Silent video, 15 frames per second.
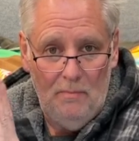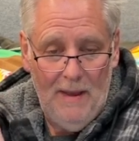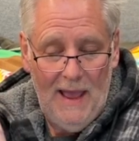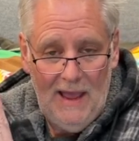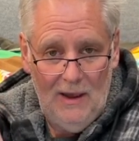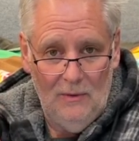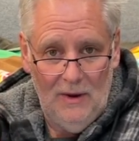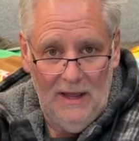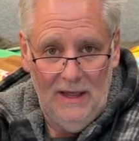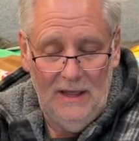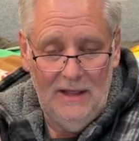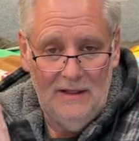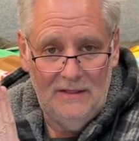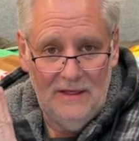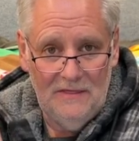power
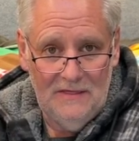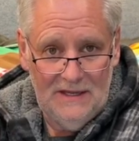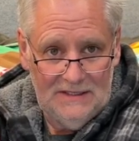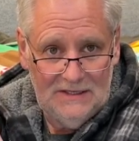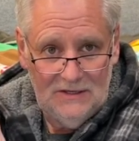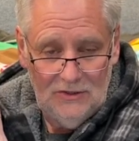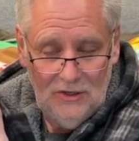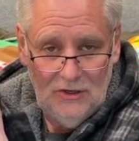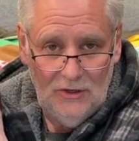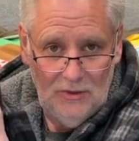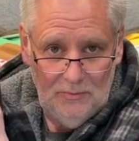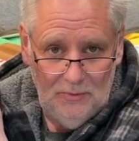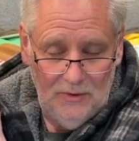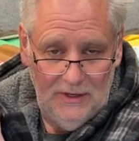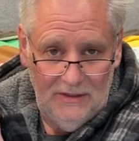than this can
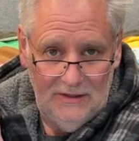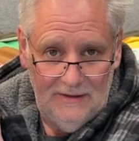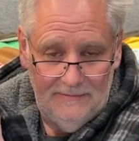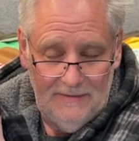cope with.